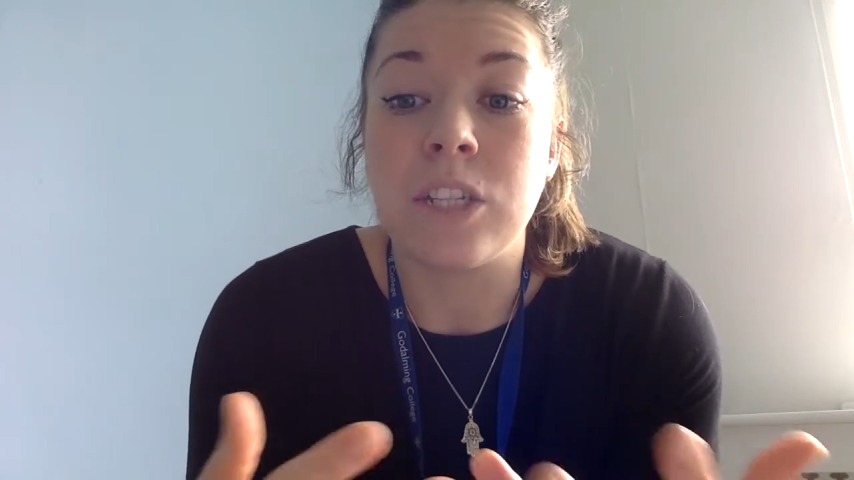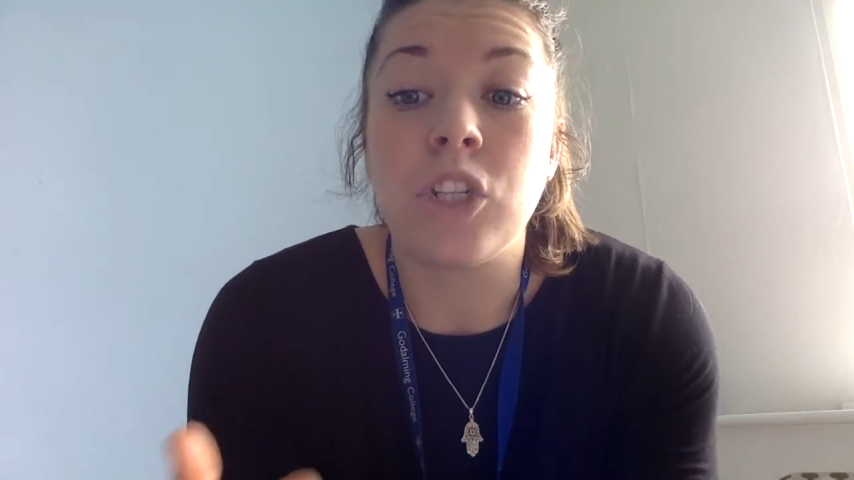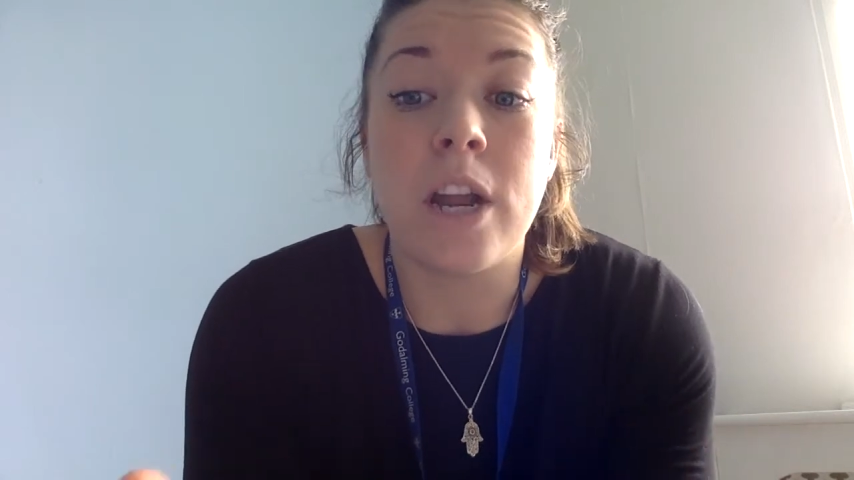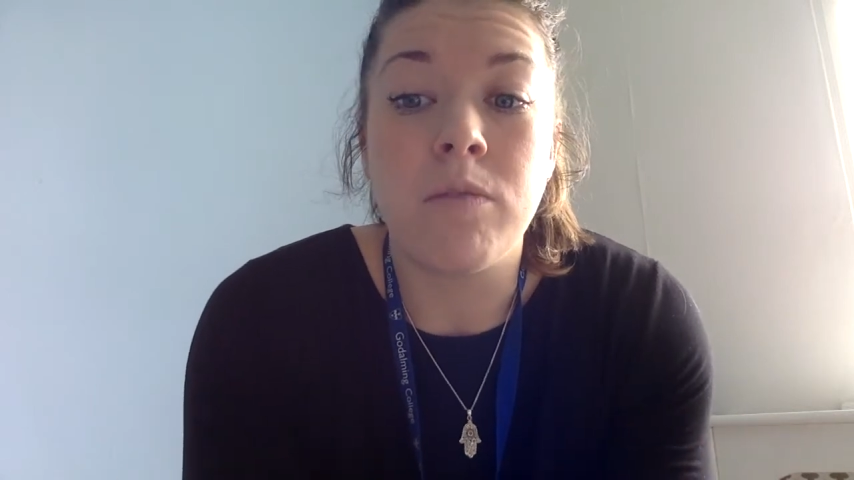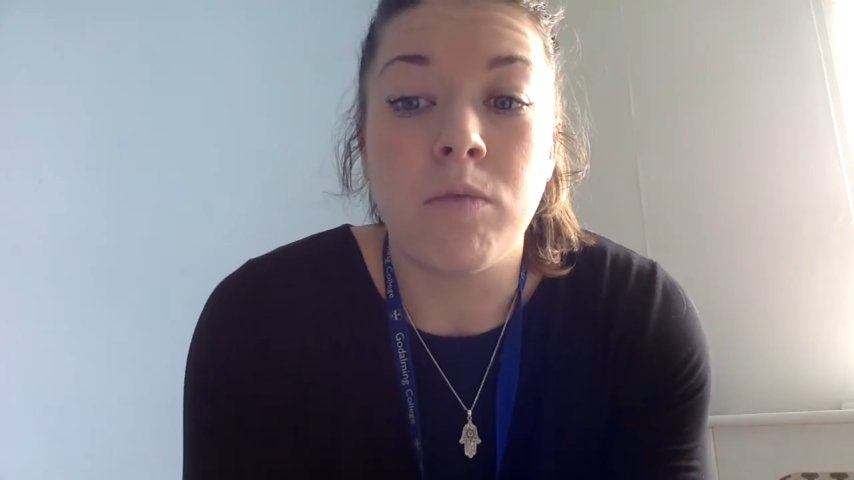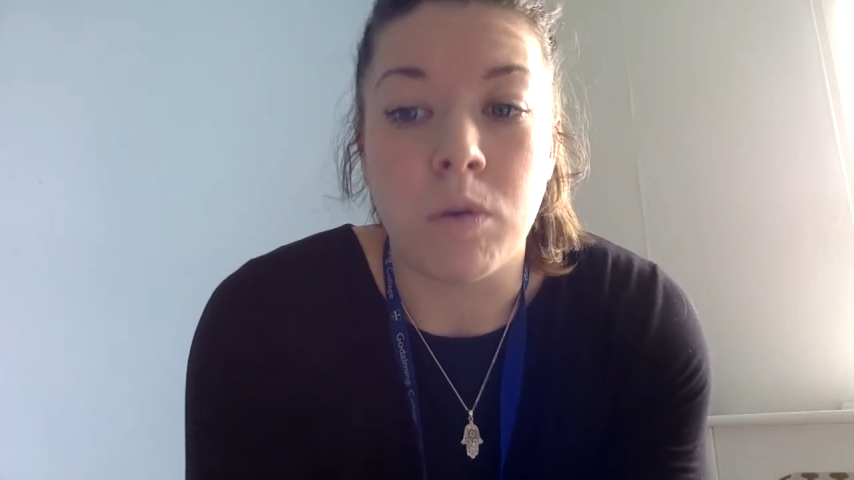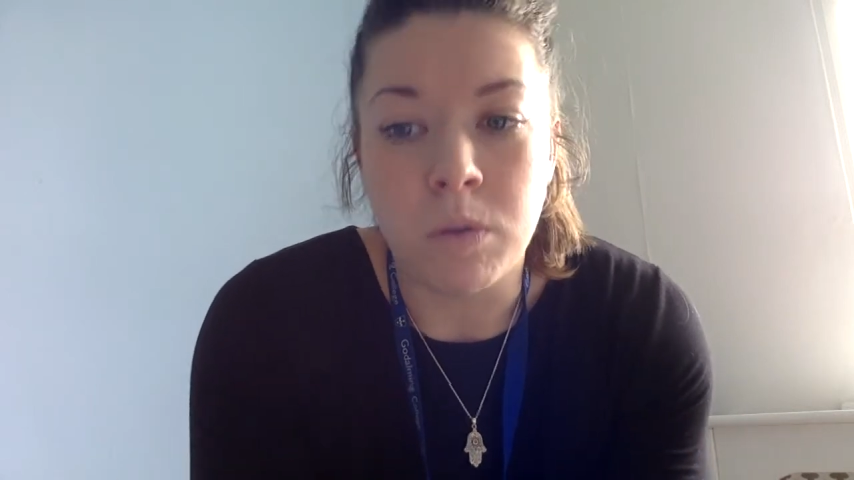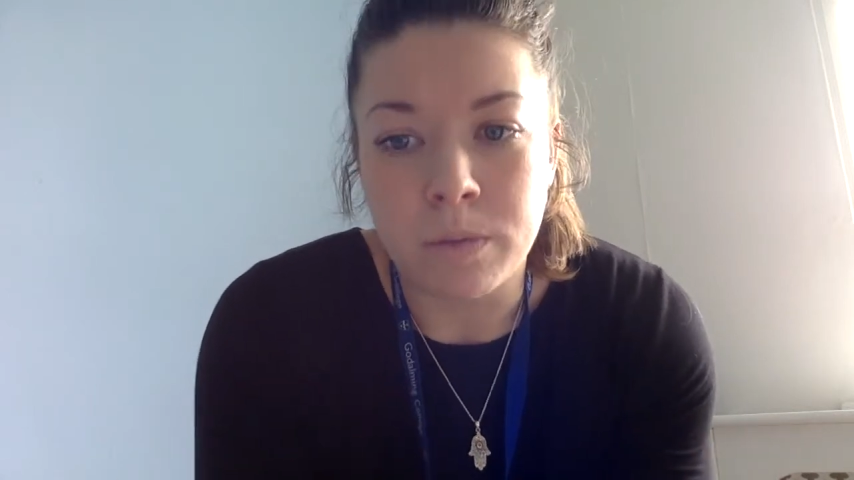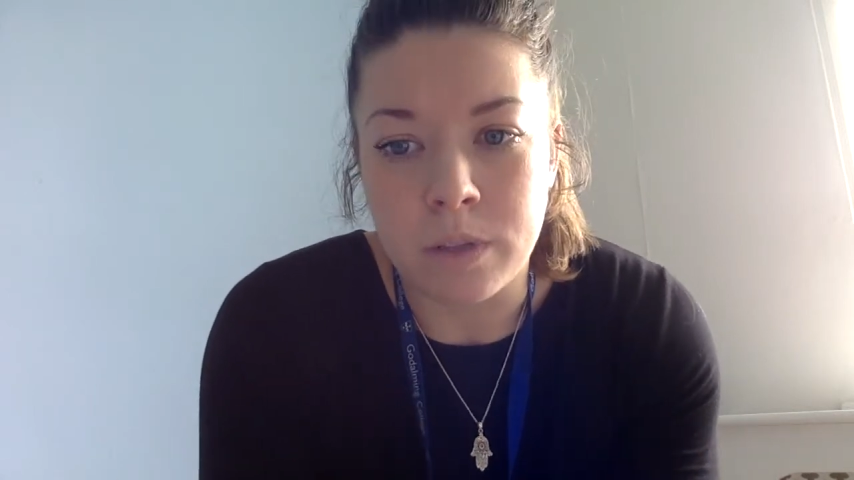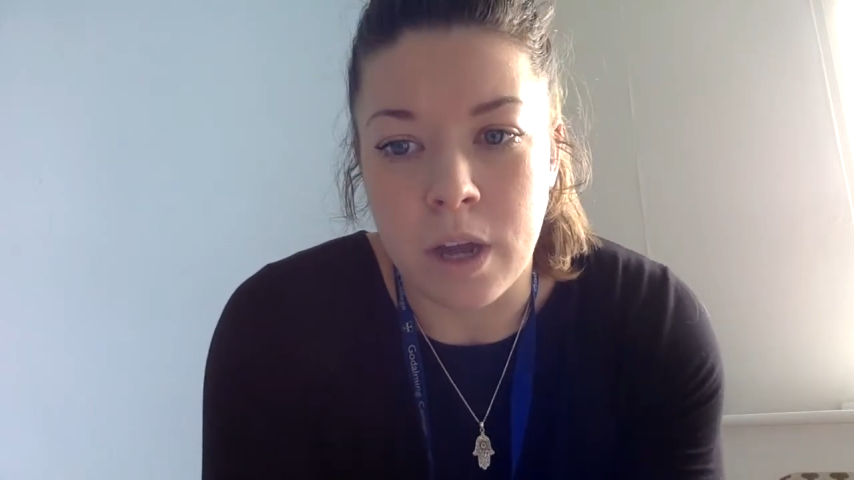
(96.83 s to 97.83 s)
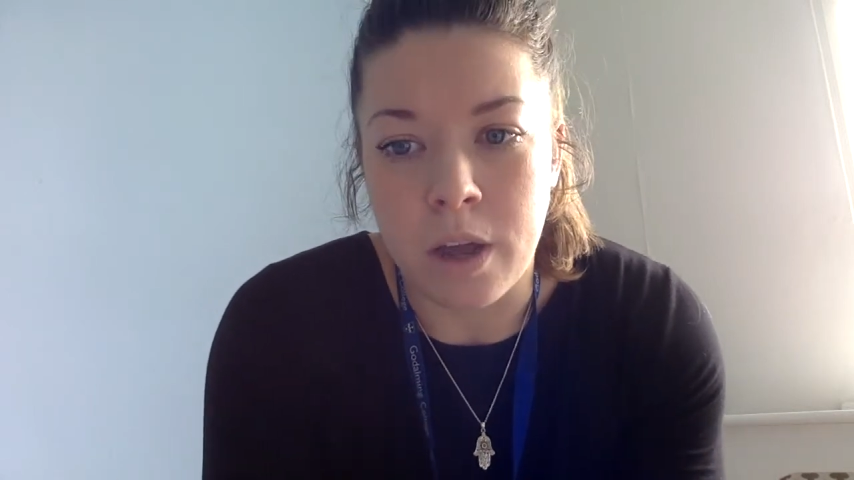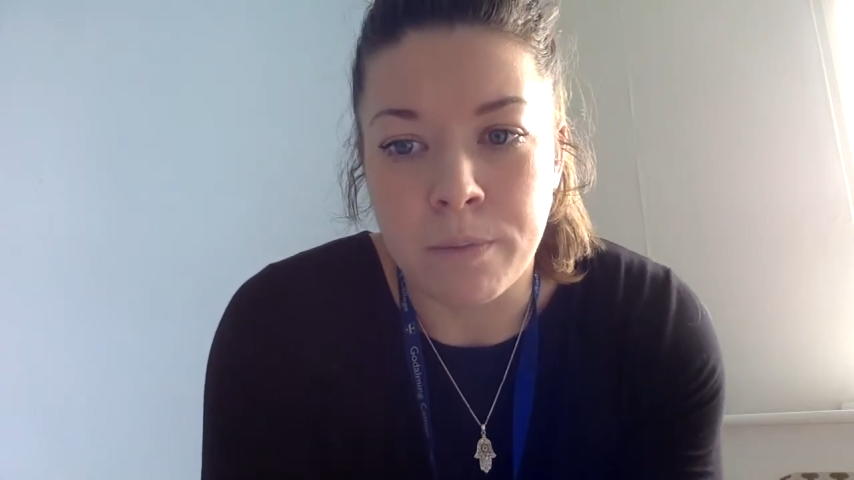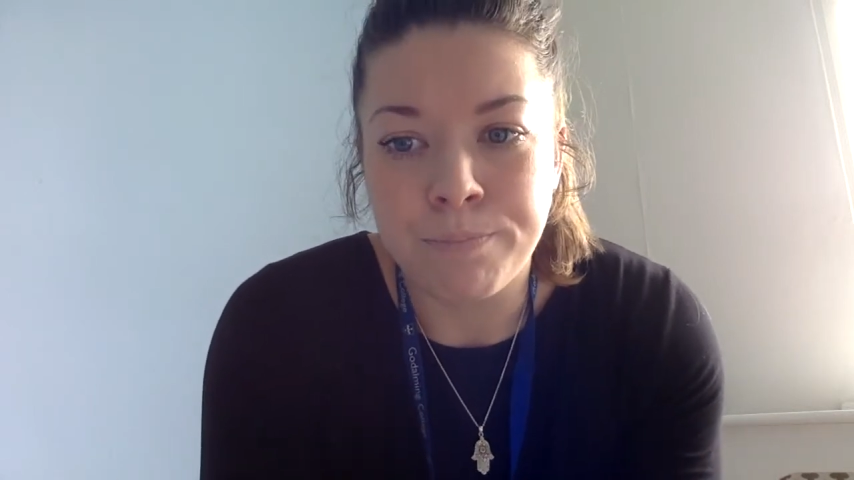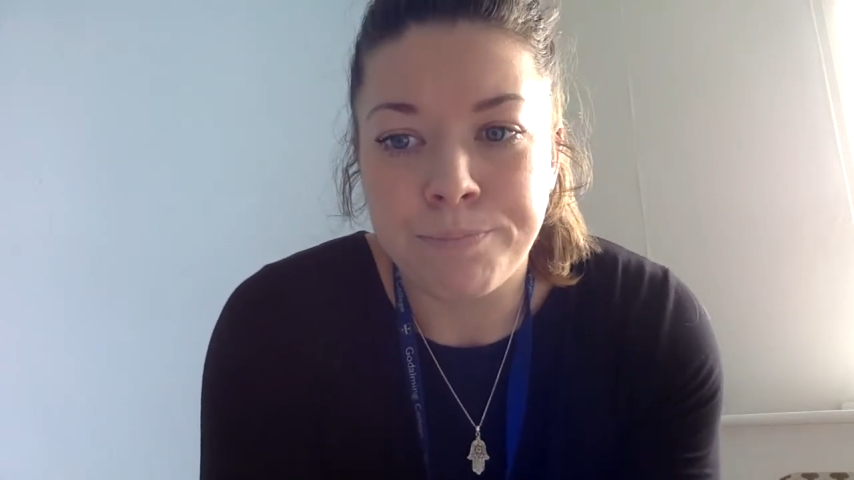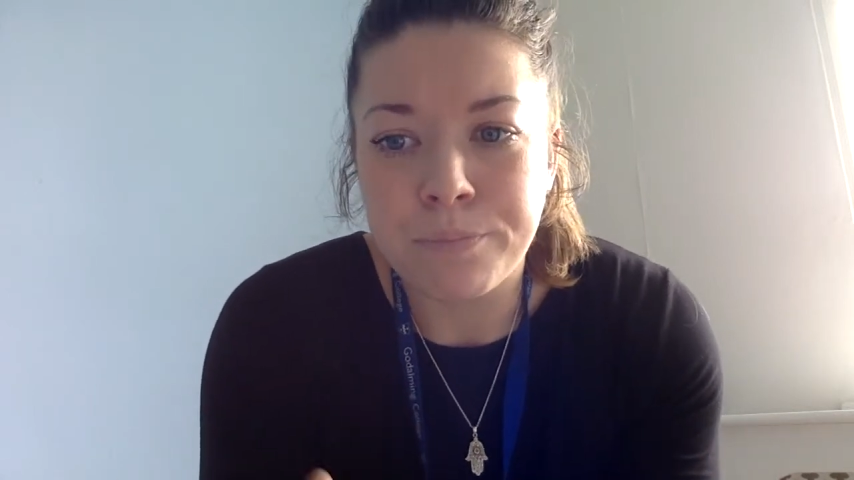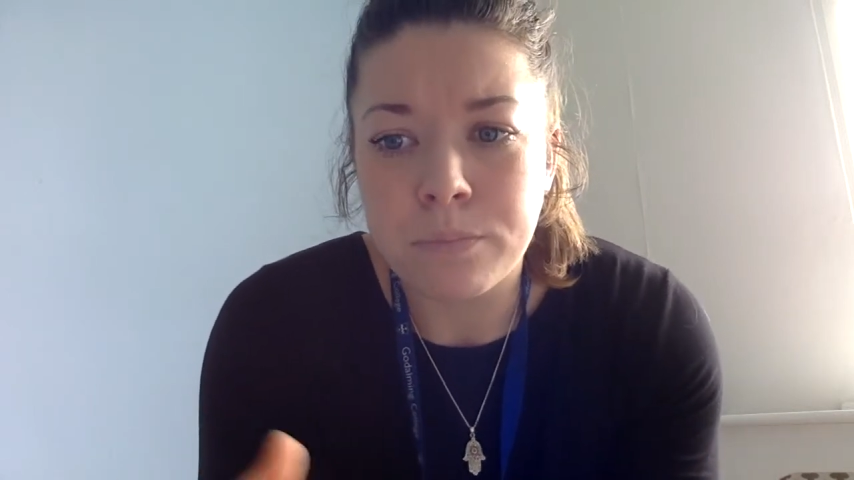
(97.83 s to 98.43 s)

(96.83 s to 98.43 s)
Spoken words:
general term,